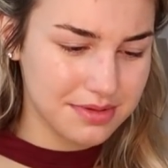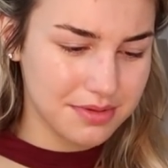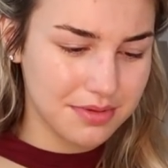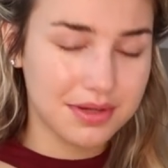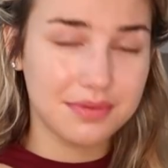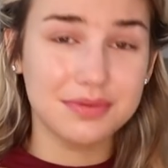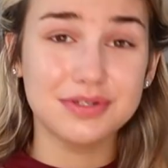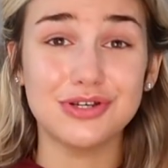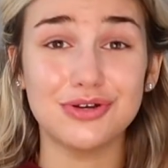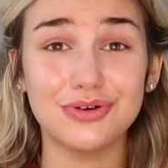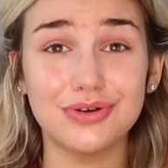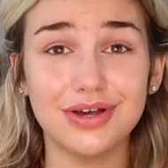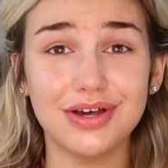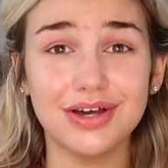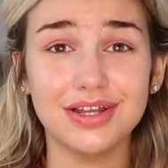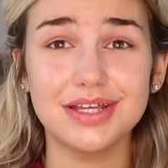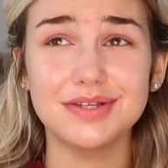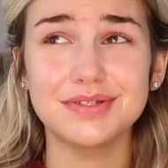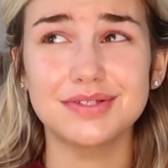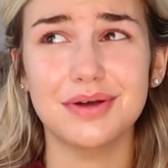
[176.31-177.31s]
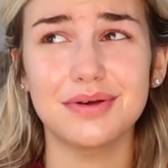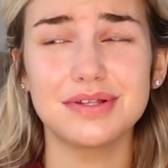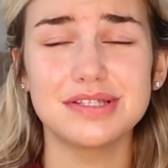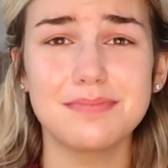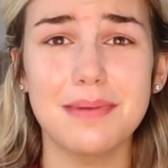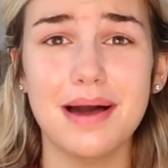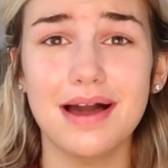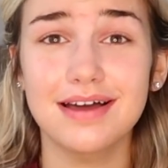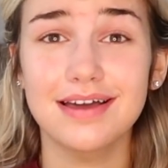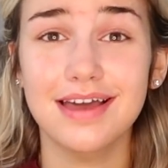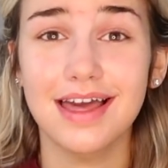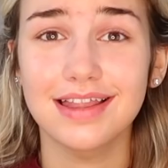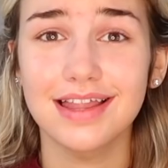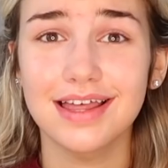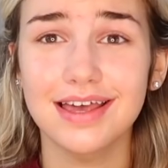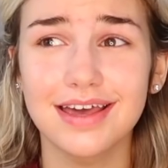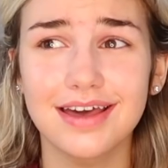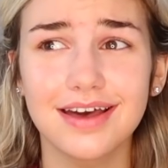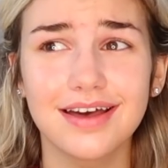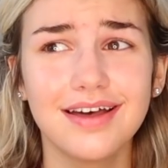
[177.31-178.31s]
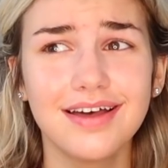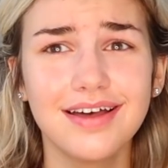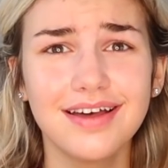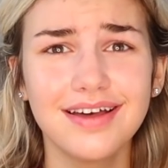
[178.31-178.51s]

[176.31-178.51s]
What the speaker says: me when I was younger and I used to go into MAC and get like